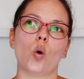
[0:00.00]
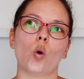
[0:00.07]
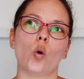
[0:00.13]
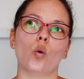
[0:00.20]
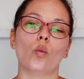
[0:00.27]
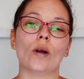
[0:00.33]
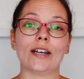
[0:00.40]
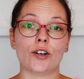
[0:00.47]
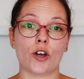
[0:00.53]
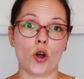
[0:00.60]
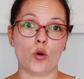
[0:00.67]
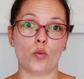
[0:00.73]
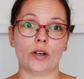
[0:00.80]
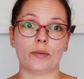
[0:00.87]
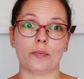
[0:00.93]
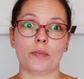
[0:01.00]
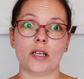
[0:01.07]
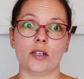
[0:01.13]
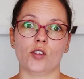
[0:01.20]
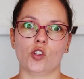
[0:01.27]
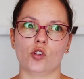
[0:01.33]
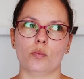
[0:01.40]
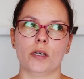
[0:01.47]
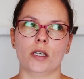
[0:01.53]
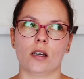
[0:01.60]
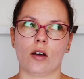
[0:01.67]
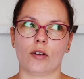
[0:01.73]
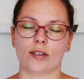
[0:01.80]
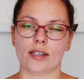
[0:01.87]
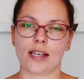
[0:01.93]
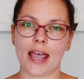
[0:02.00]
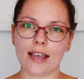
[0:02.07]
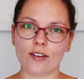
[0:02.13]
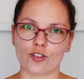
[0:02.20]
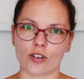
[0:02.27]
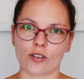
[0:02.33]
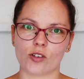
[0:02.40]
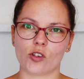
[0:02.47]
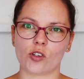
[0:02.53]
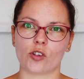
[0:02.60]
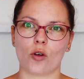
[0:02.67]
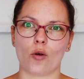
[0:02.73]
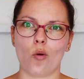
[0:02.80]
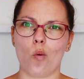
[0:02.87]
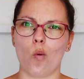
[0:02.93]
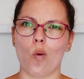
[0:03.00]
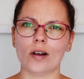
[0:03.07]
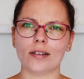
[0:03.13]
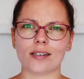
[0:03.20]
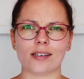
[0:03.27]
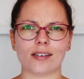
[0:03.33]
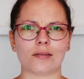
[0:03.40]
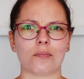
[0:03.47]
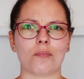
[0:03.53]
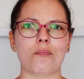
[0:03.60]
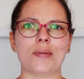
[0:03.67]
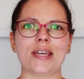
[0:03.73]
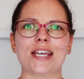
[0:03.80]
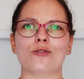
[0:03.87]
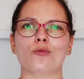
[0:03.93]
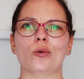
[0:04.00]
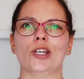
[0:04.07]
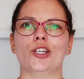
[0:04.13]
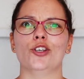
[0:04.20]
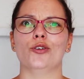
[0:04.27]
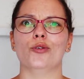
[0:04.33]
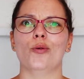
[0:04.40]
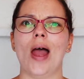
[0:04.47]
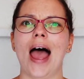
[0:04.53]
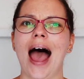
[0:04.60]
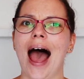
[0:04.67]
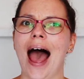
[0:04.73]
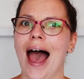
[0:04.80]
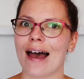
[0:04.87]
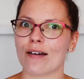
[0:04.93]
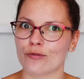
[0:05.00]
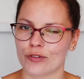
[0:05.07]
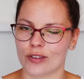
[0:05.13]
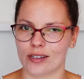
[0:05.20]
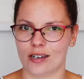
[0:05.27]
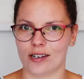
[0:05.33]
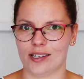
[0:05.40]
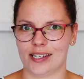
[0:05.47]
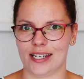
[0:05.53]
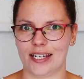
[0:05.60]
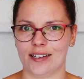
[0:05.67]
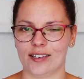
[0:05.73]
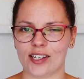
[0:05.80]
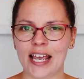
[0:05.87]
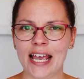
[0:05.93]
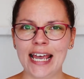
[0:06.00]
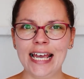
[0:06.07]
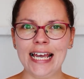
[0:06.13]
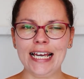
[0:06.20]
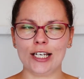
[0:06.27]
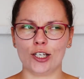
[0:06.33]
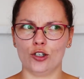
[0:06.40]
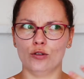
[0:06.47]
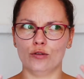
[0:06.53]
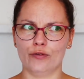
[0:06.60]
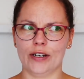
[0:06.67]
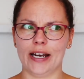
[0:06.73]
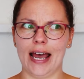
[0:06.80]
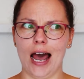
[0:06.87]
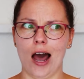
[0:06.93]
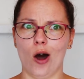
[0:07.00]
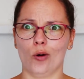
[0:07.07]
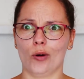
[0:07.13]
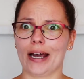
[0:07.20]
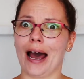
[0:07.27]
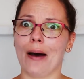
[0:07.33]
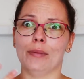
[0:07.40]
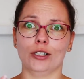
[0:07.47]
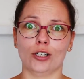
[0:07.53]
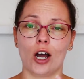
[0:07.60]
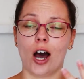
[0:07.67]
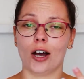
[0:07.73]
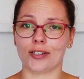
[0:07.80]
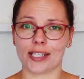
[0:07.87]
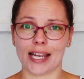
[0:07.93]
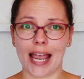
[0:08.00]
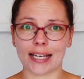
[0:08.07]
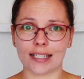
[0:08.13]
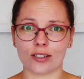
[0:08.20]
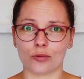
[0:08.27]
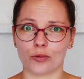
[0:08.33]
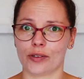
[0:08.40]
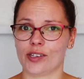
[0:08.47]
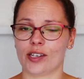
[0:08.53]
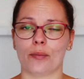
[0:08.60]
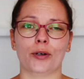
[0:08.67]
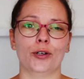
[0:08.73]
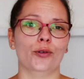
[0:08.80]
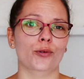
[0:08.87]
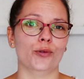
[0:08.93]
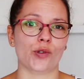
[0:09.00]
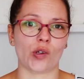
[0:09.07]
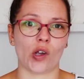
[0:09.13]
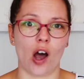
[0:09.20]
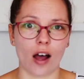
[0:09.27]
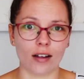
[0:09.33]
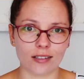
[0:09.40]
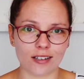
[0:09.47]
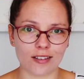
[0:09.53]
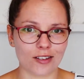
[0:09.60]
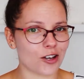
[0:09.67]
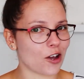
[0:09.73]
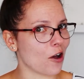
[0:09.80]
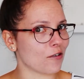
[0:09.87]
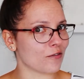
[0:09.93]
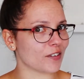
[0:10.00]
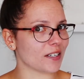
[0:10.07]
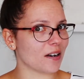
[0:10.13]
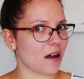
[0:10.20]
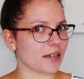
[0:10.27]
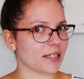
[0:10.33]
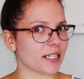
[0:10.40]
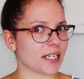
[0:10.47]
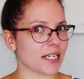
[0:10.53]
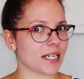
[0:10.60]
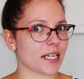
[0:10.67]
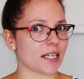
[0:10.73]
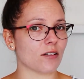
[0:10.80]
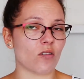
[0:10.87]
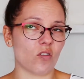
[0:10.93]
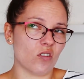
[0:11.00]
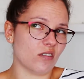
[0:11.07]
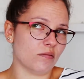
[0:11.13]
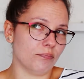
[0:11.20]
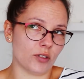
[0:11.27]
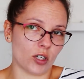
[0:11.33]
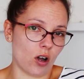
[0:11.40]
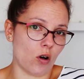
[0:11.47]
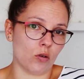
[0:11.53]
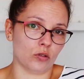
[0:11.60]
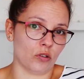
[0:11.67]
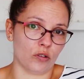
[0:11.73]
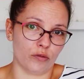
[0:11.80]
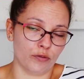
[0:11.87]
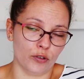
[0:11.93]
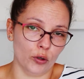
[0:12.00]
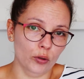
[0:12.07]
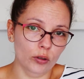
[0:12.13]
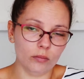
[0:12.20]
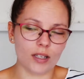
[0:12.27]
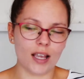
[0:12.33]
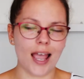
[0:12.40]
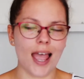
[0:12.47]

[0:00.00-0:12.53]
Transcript: we know what it means to be contagious. So what does it mean when you have the disease? You've now come in contact with someone who's got the COVID-19 or the cold or the flu,